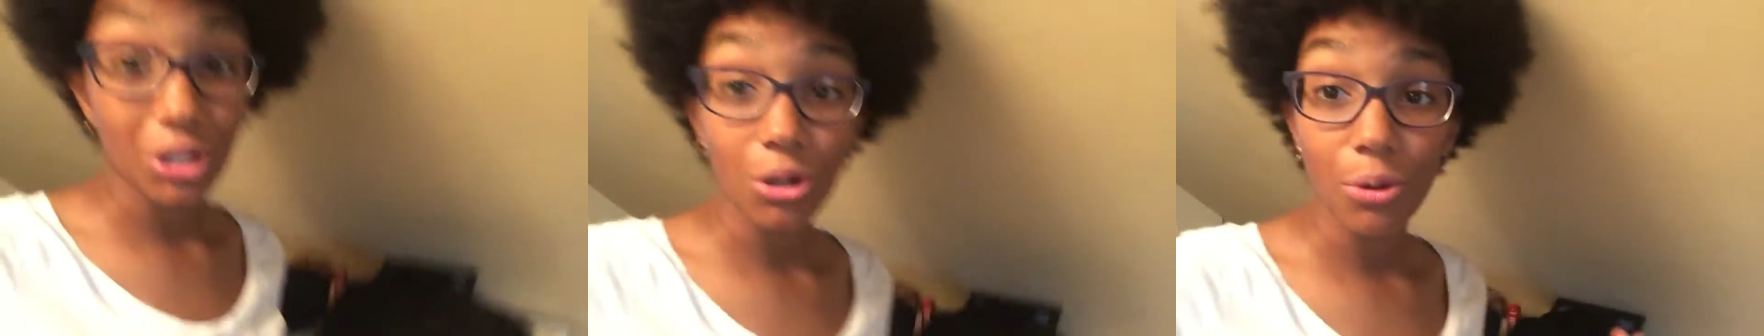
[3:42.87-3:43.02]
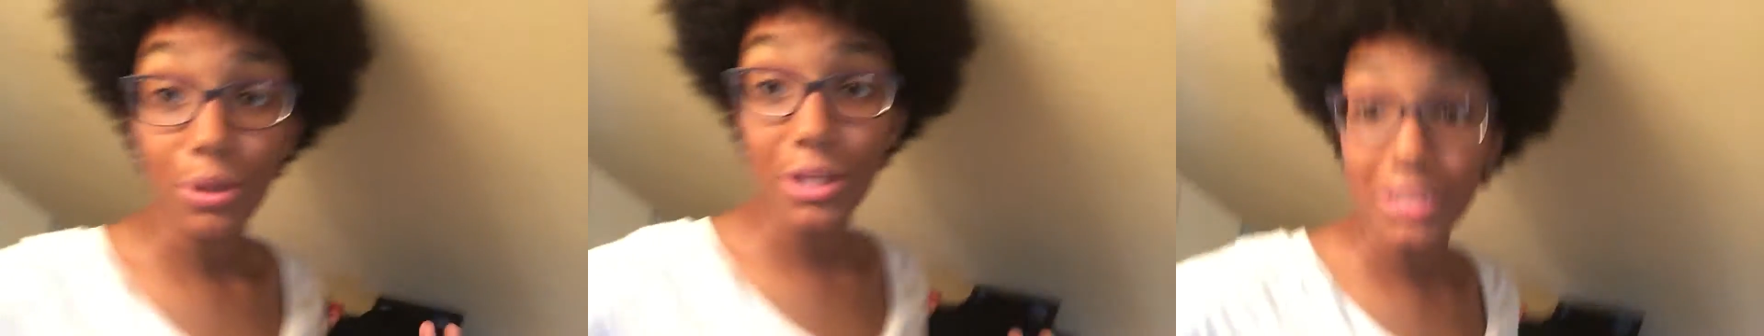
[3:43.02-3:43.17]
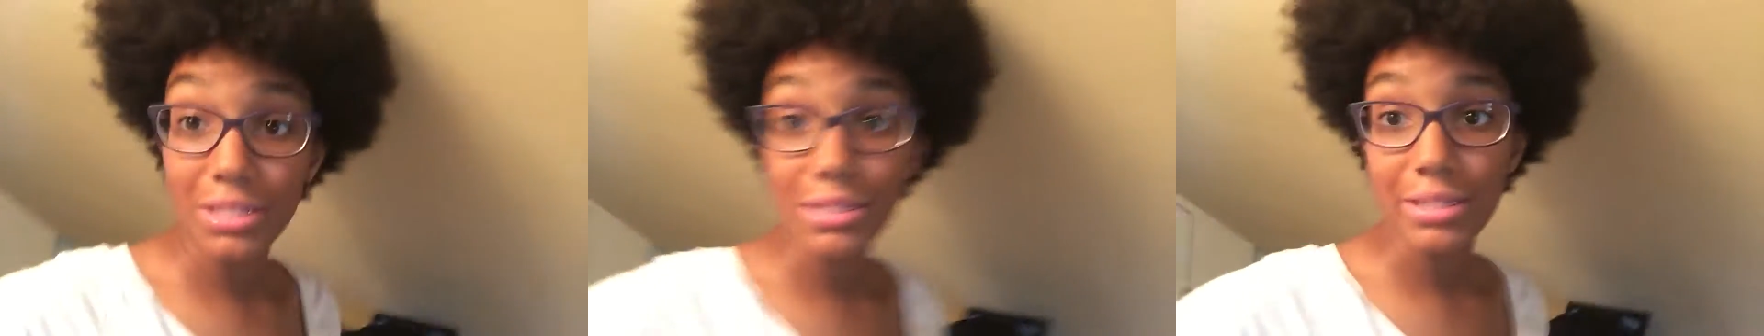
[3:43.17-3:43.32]

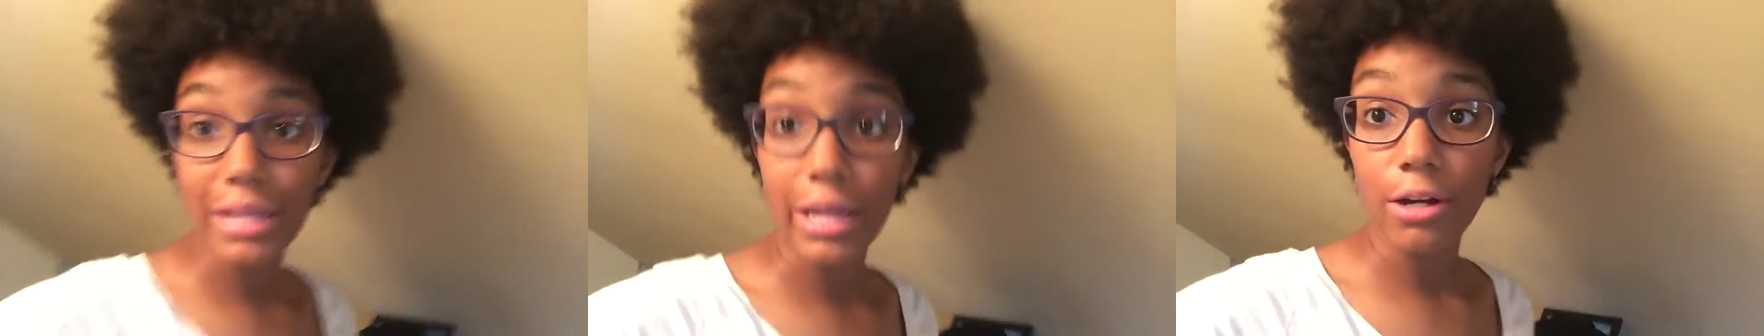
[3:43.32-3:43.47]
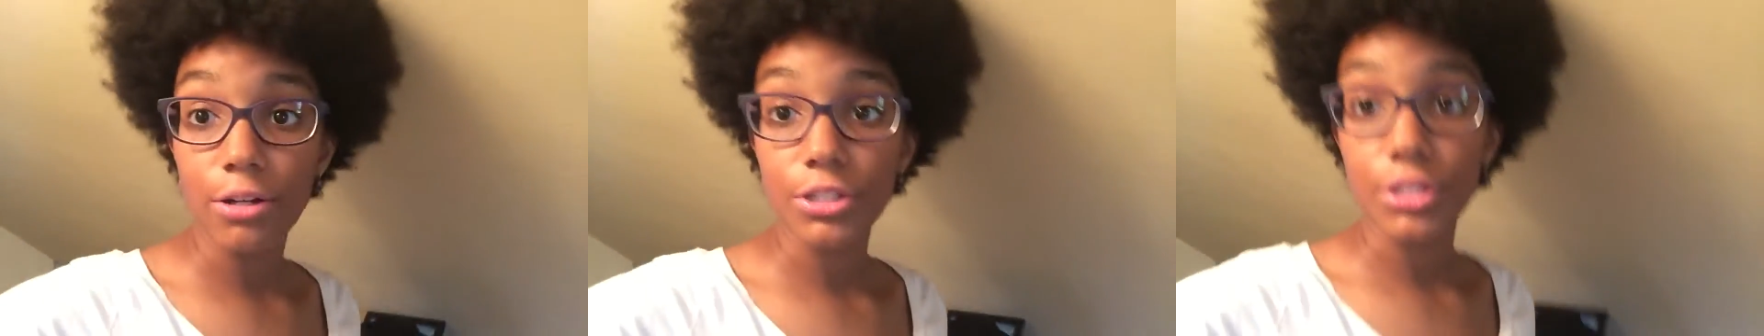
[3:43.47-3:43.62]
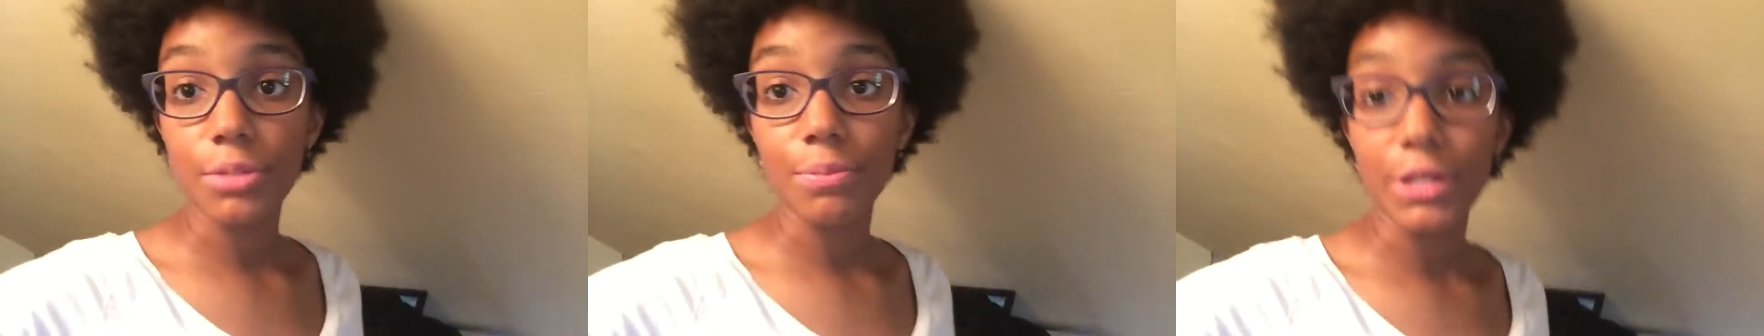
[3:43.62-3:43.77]
go
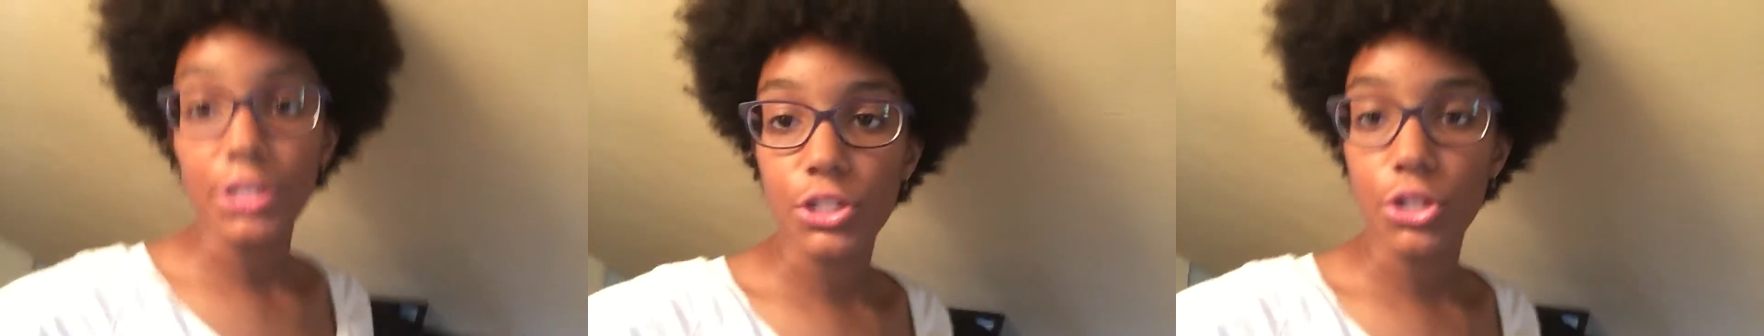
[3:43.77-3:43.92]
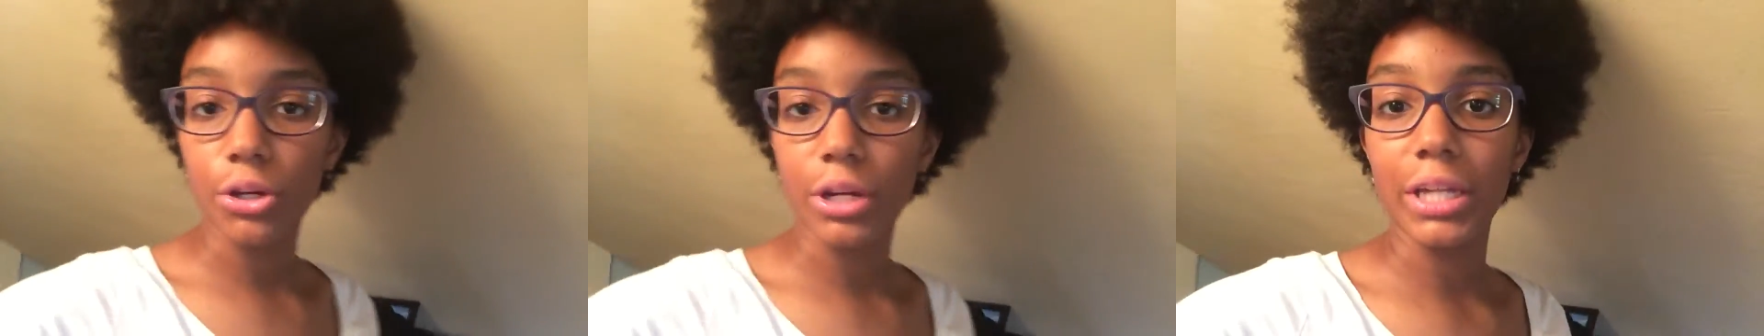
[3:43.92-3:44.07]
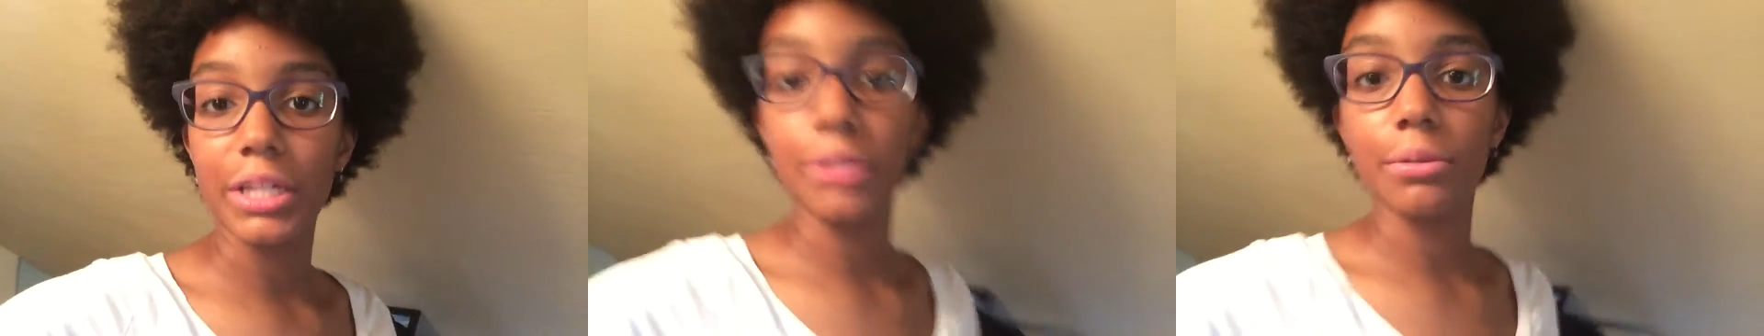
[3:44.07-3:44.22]
Intel, just make
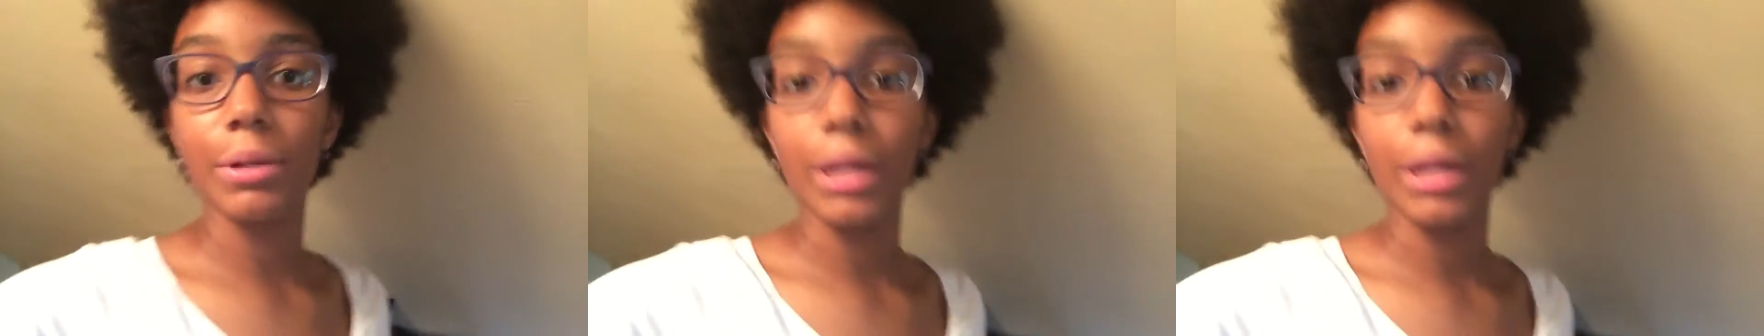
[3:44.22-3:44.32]
sure you're getting the